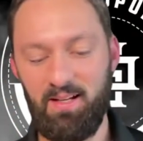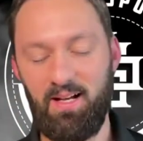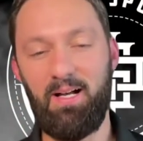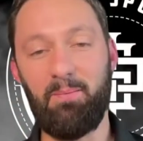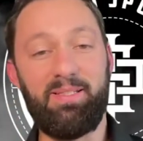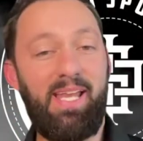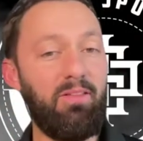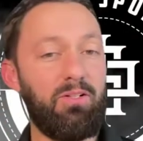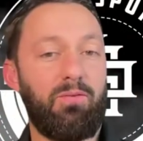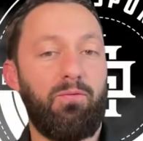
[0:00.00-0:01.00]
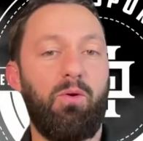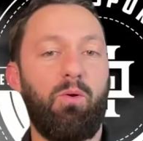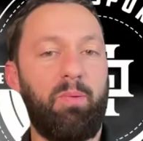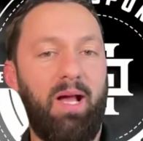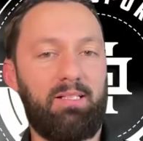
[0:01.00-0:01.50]
But now there's
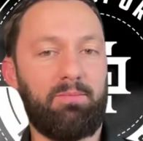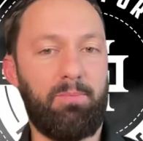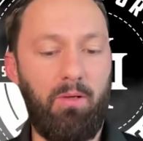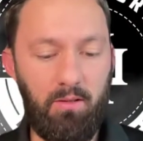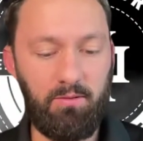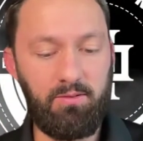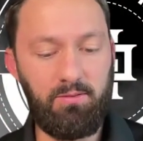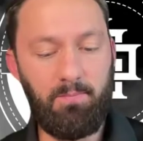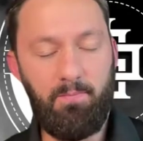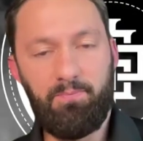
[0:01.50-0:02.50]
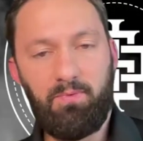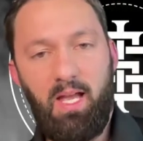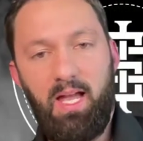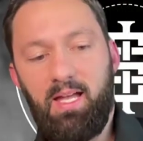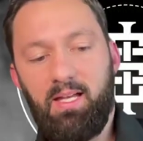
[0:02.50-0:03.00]
fewer pass balls,
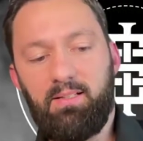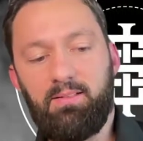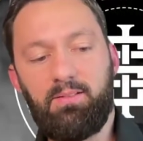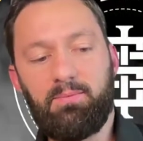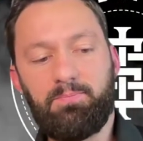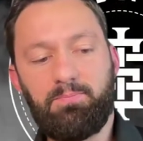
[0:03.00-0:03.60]
and